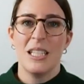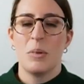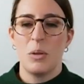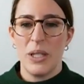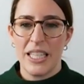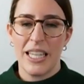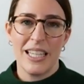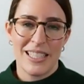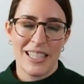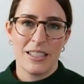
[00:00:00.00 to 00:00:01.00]
but we
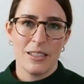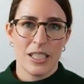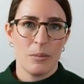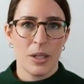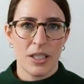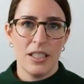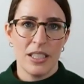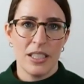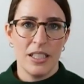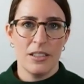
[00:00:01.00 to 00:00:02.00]
can take a look at market
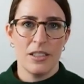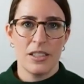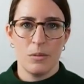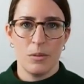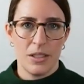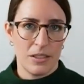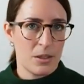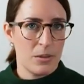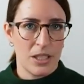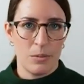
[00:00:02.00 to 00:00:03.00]
indicators and what's
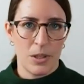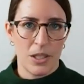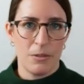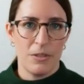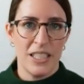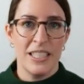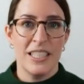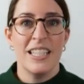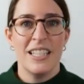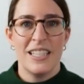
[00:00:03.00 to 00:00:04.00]
going on with the Fed
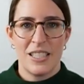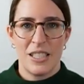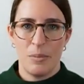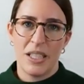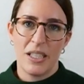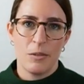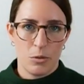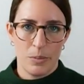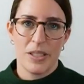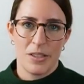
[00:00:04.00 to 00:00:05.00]
to make an
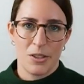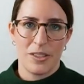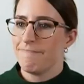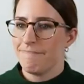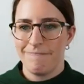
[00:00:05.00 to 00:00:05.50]
informed decision.